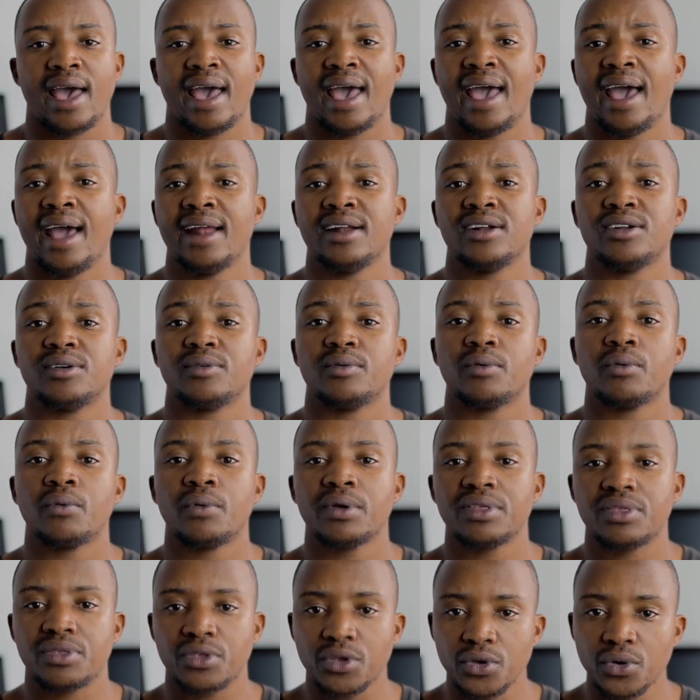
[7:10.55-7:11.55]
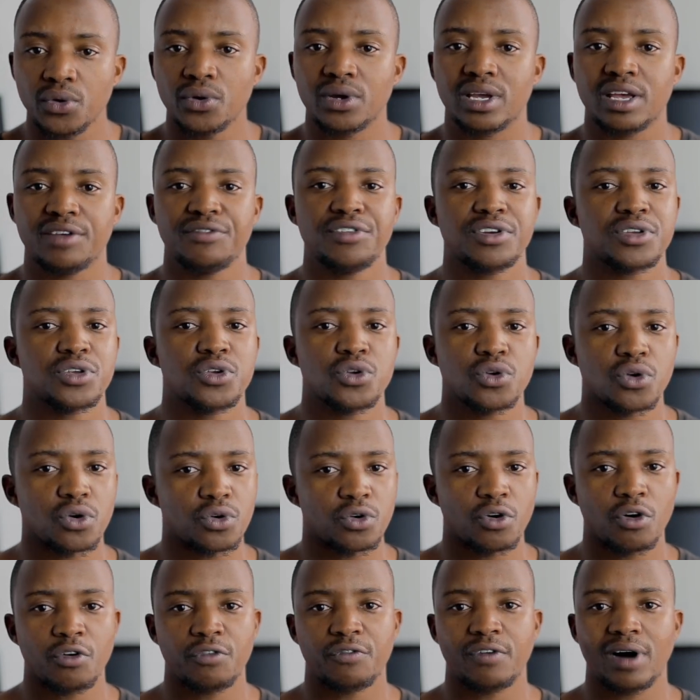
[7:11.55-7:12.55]
And with you giving
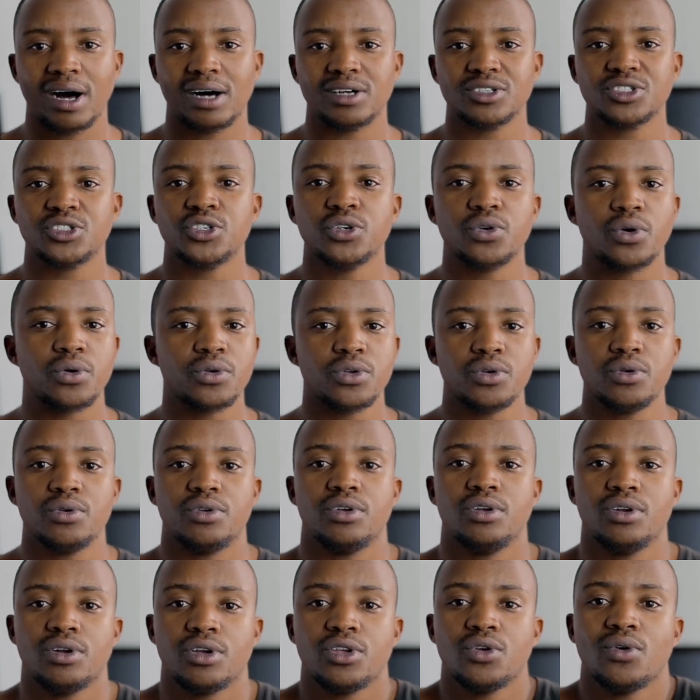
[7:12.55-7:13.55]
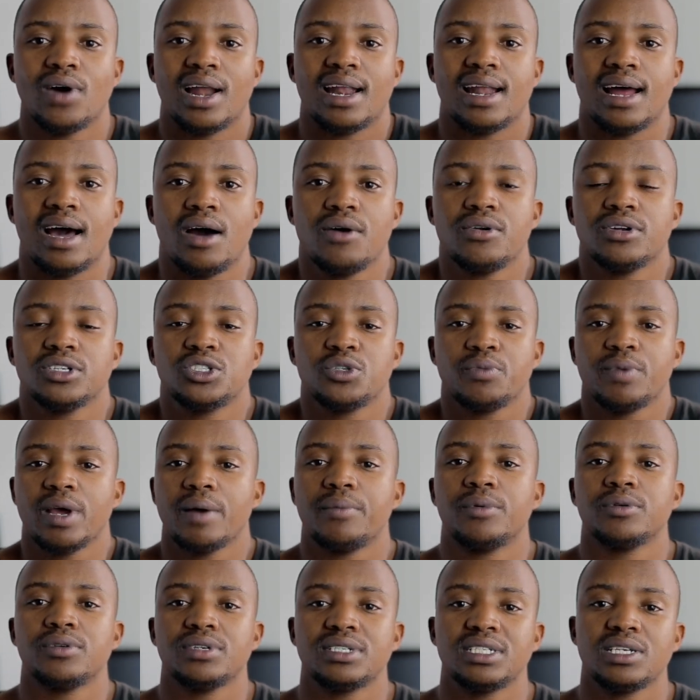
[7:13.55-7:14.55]
your raw files, you know, you allowed us to be
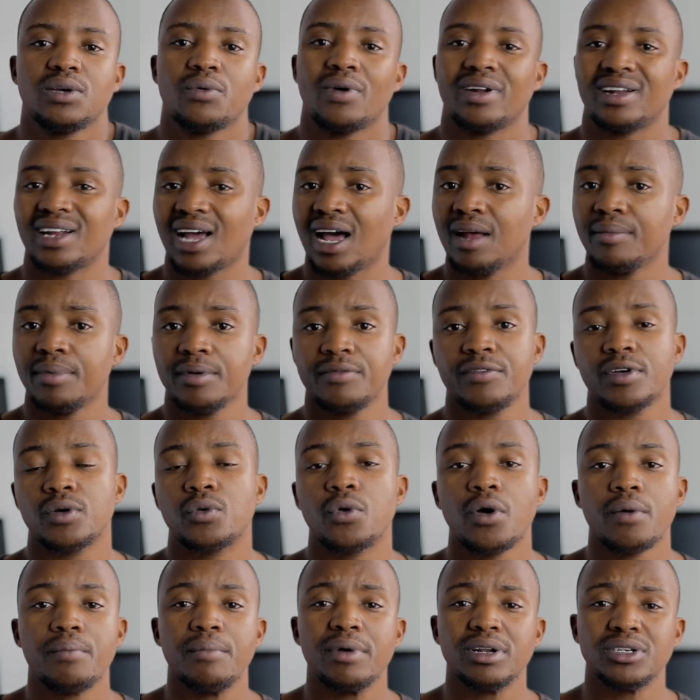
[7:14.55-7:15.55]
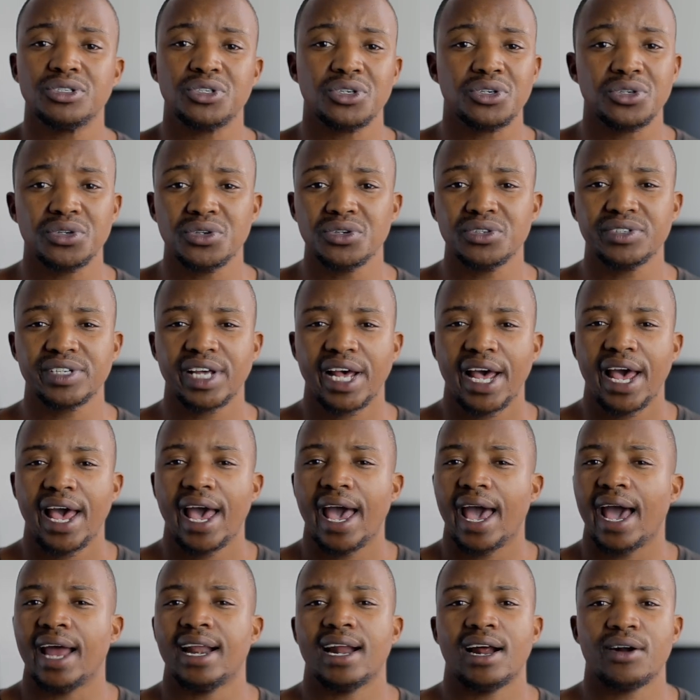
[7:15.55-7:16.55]
able to see what kind of equipment you use.
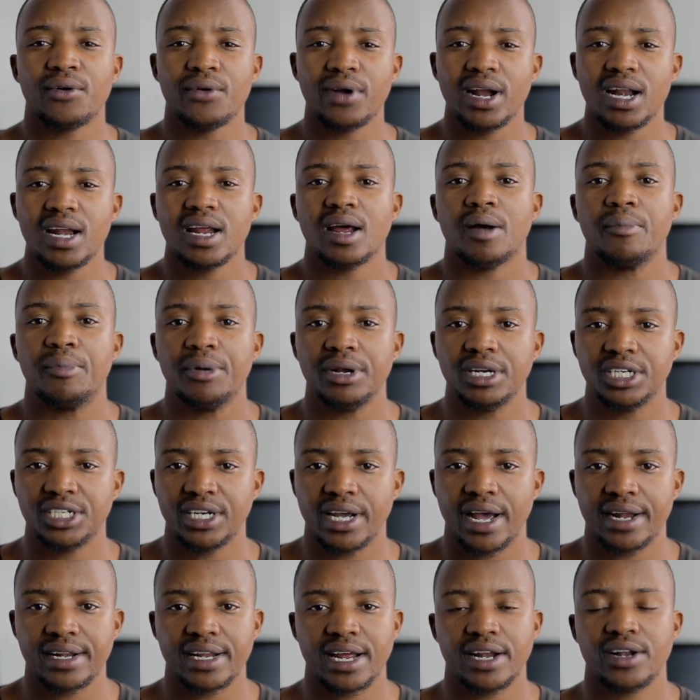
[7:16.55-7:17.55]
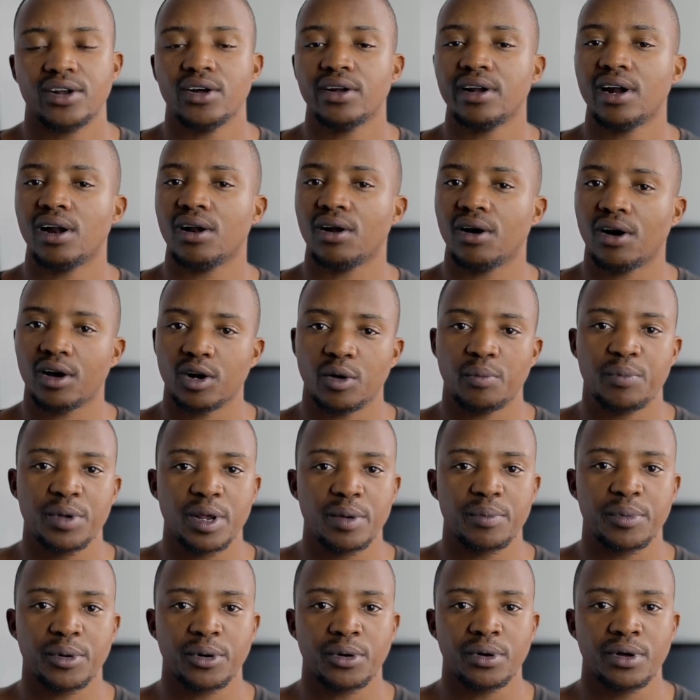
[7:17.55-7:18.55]
And I really appreciate that. Not a lot of
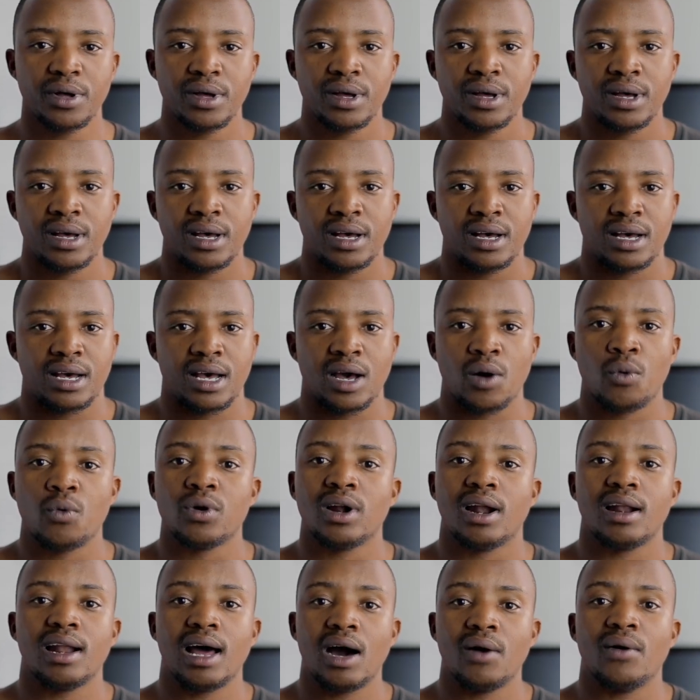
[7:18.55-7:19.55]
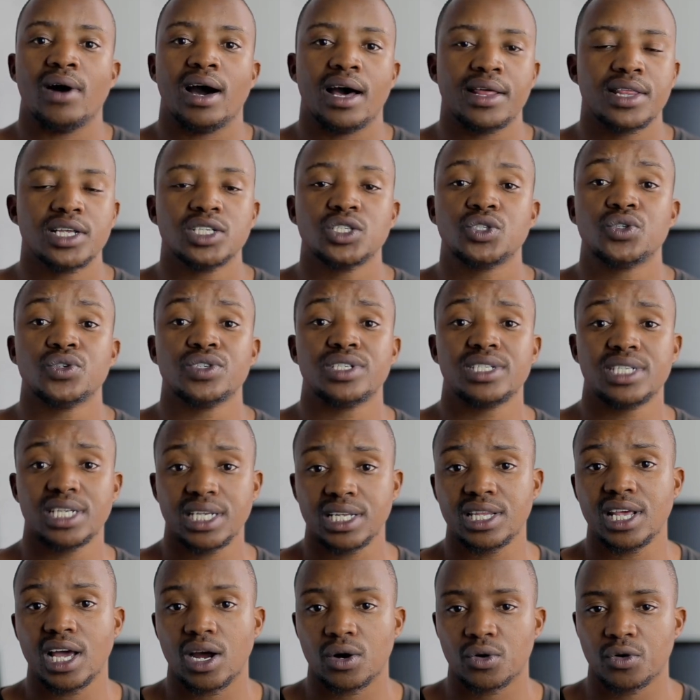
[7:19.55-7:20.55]
people would allow others to
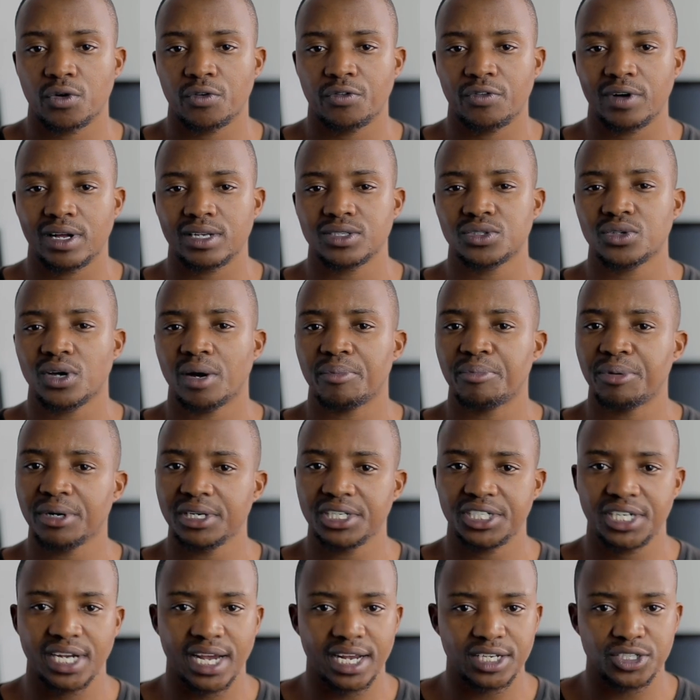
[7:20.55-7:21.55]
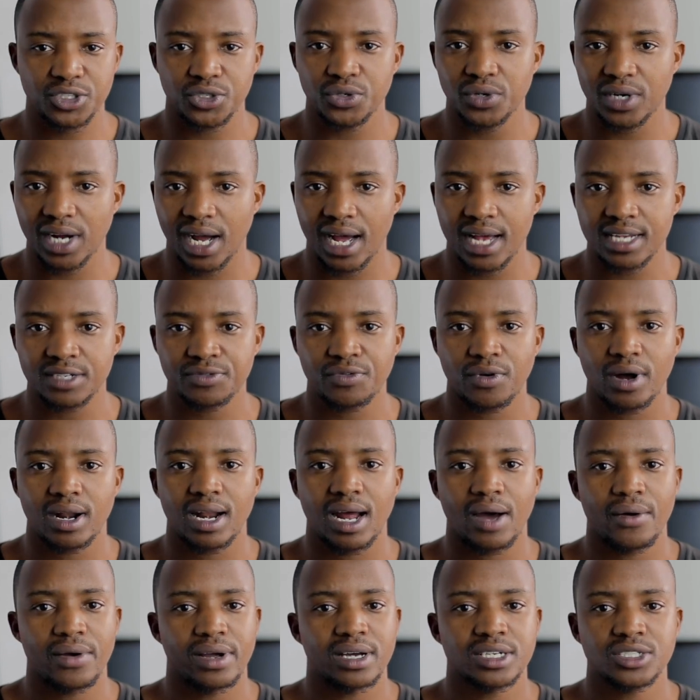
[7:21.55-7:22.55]
see their raw files. So I appreciate you guys for
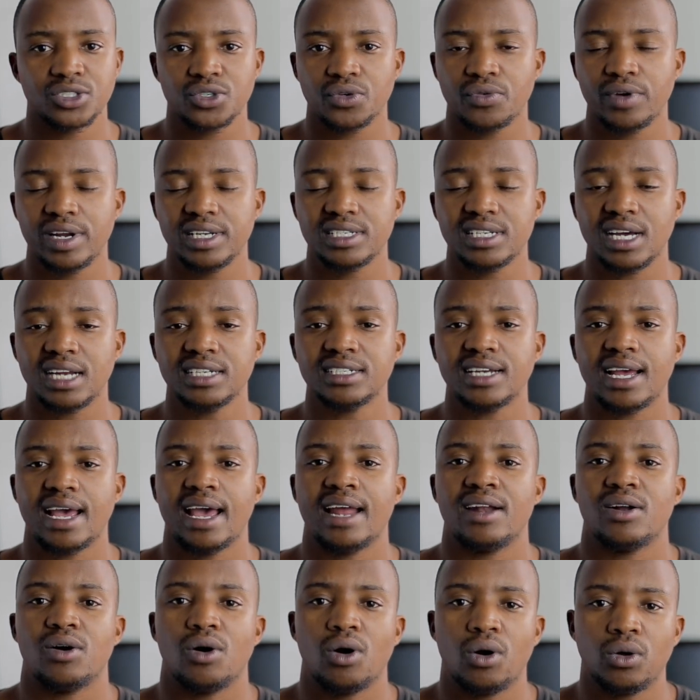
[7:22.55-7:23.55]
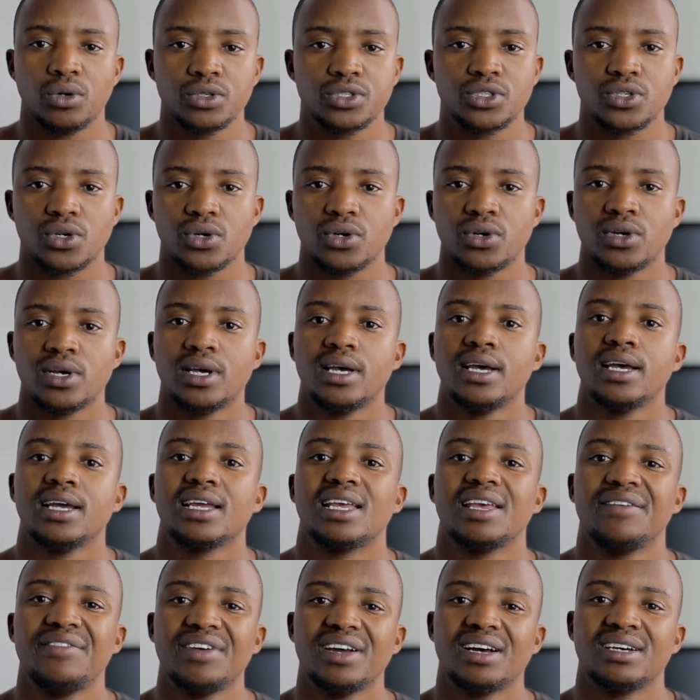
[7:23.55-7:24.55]
allowing us to retouch and also
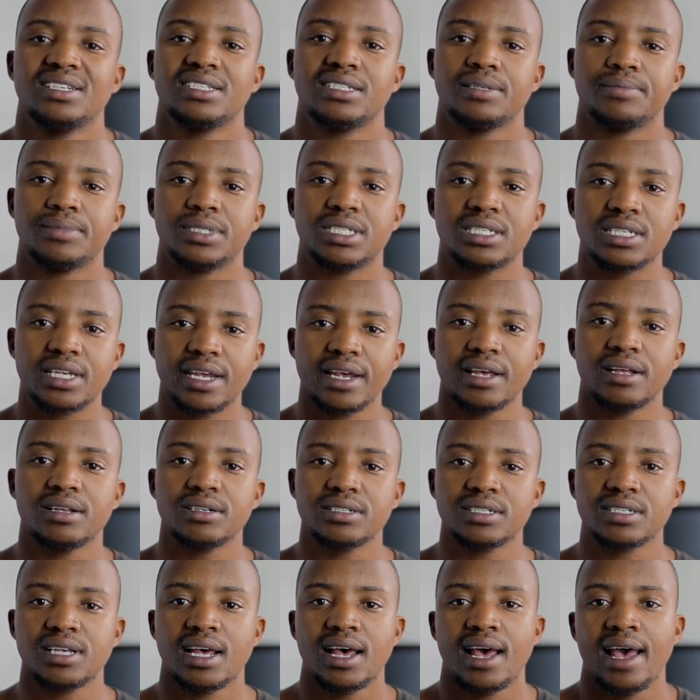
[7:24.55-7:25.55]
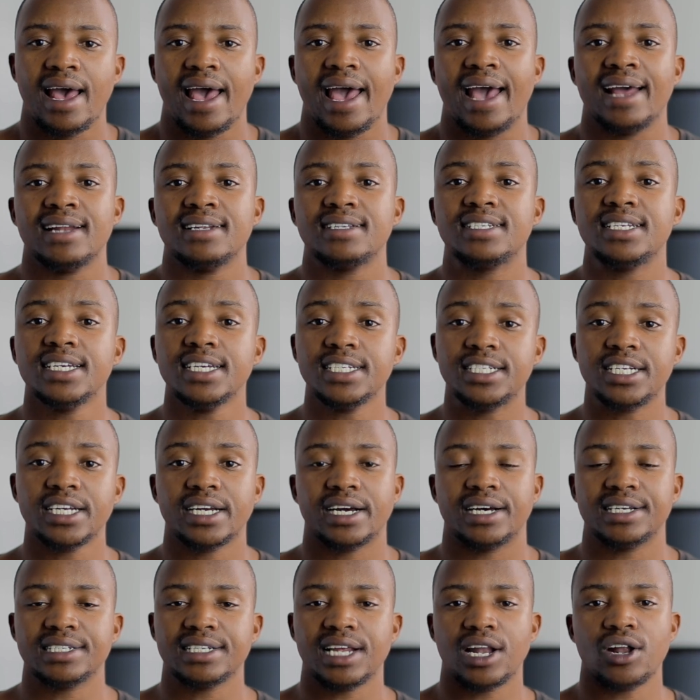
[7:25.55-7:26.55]
giving us some skills and
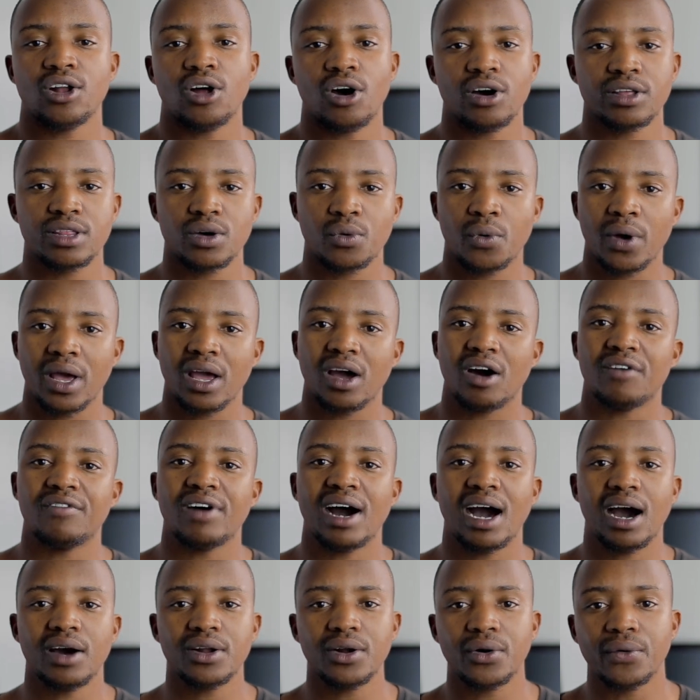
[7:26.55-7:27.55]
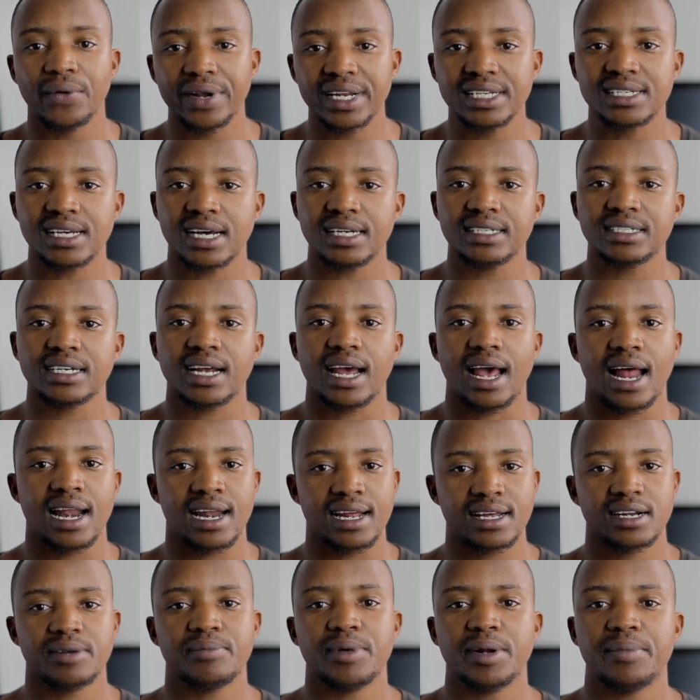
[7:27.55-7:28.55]
teaching us along the way of how to retouch a
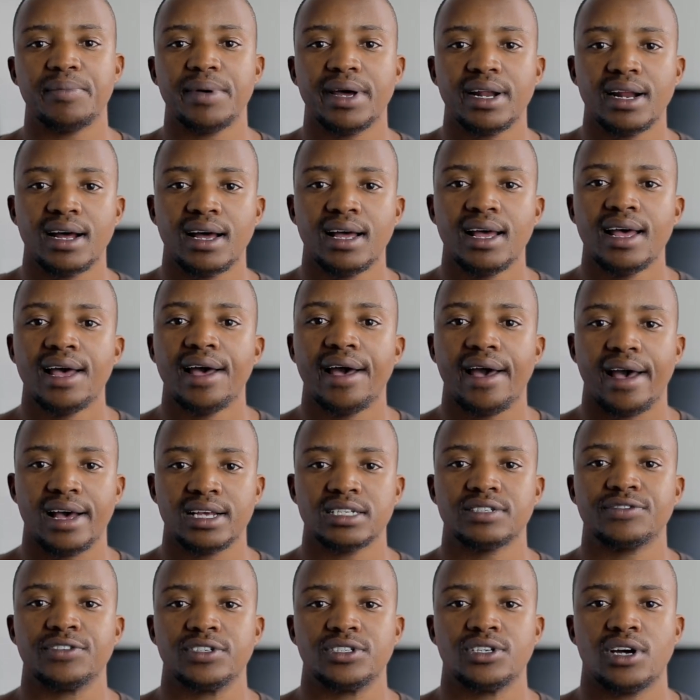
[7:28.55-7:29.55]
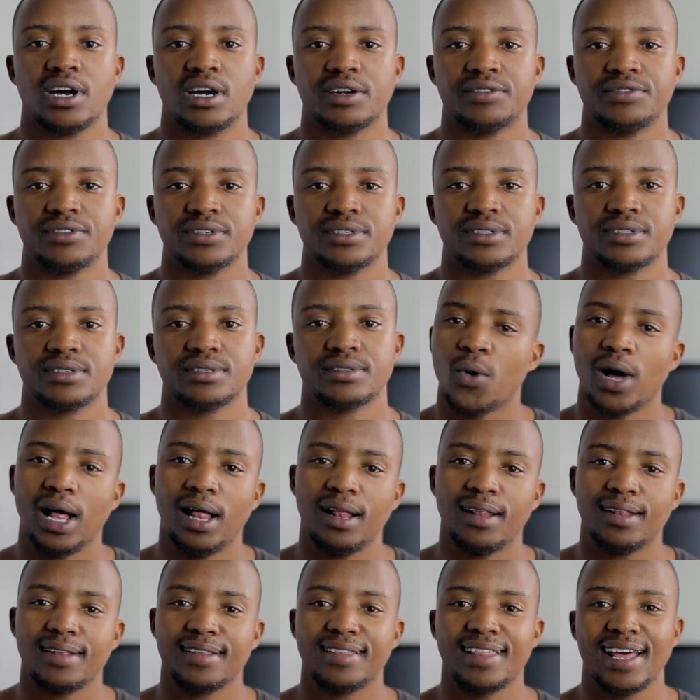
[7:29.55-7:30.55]
little bit better as photographers.
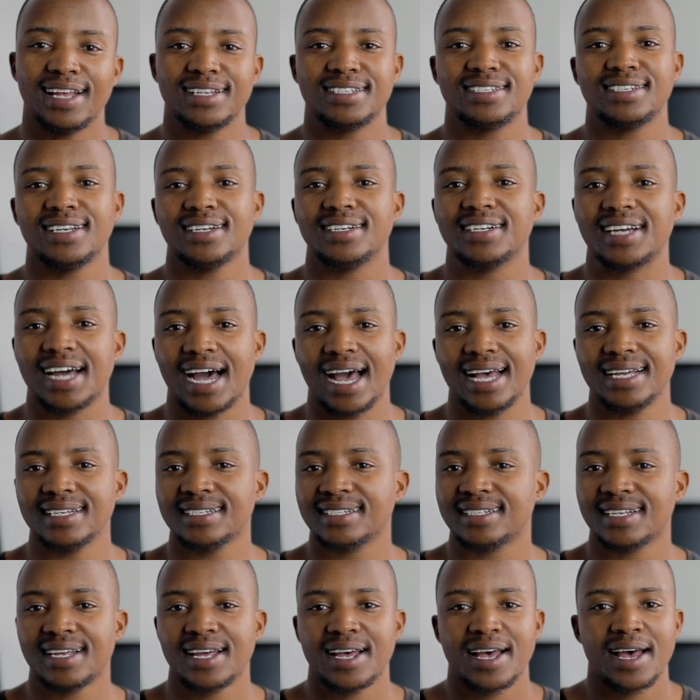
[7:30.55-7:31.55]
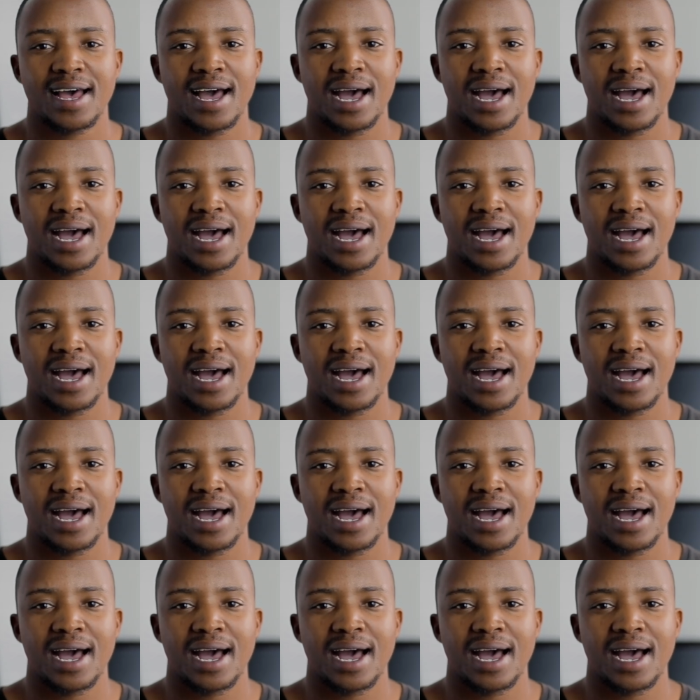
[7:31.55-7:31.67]
Well, that's it, guys.